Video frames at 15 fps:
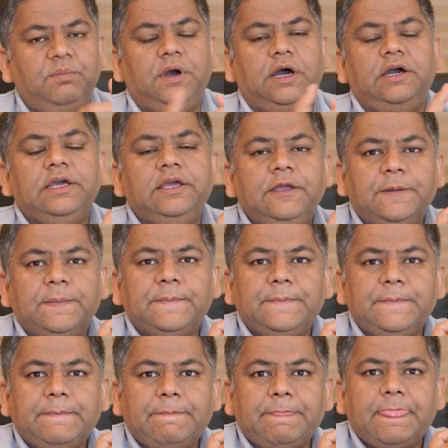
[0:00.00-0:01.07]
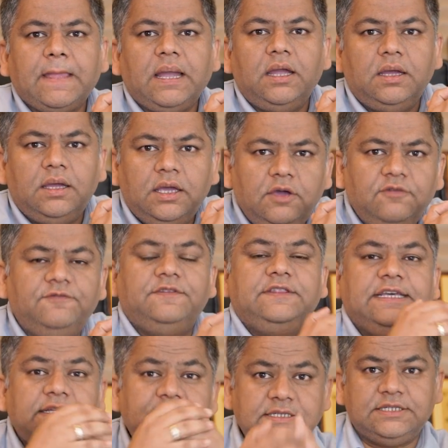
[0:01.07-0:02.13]
buy if
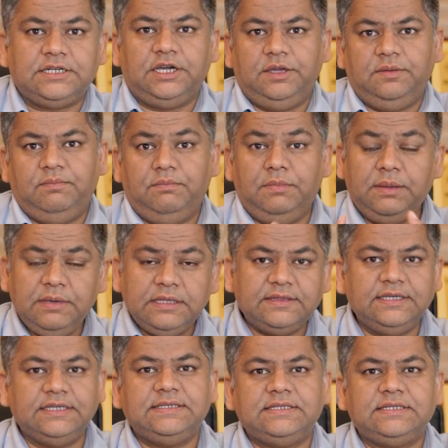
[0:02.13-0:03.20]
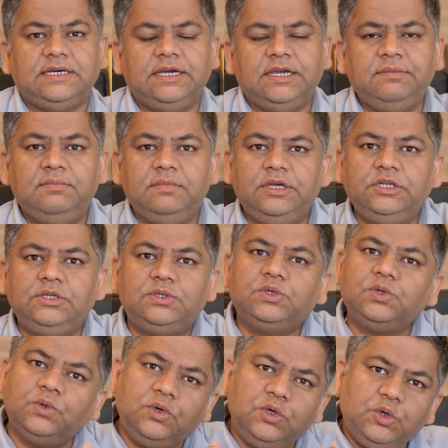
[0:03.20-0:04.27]
this time, maybe this time, it
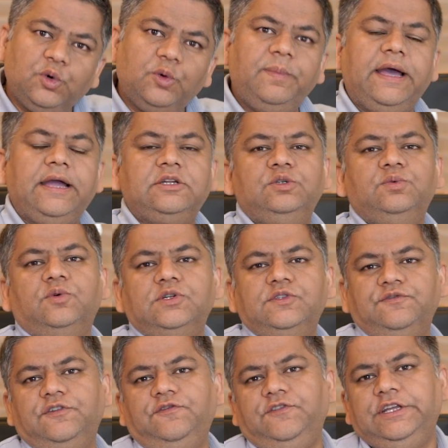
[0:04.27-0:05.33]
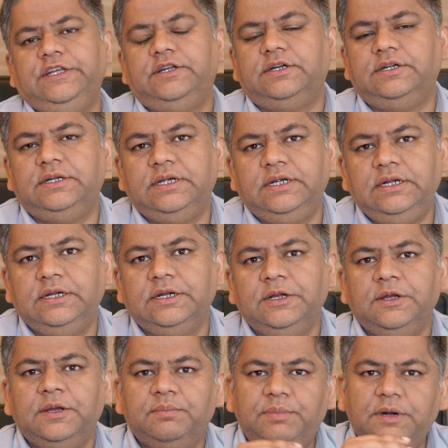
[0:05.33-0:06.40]
don't go back towards 1500,
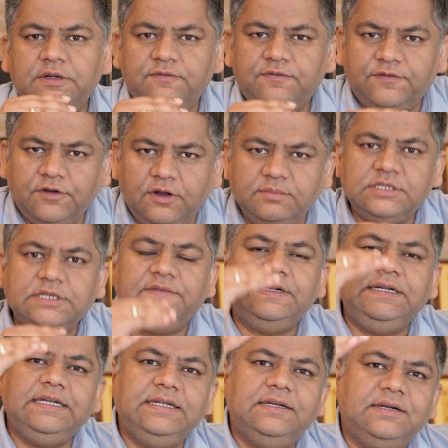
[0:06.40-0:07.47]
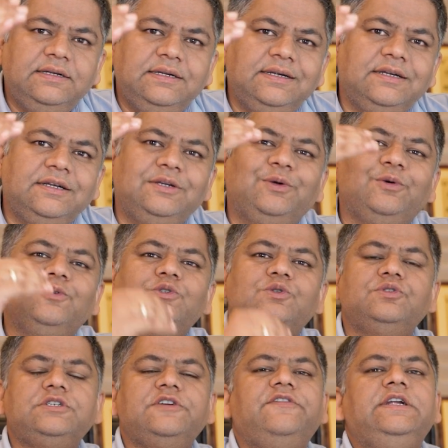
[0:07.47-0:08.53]
but from 1700 it goes to
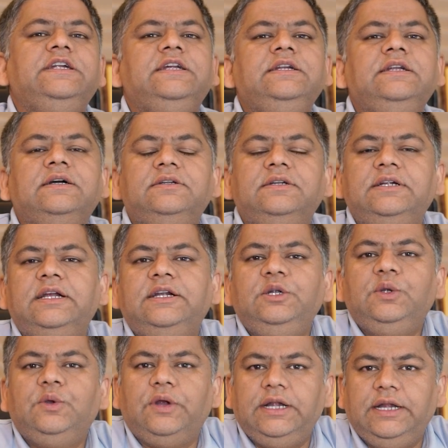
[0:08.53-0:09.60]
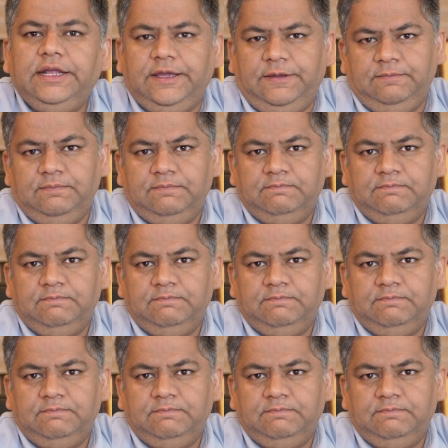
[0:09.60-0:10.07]
1720.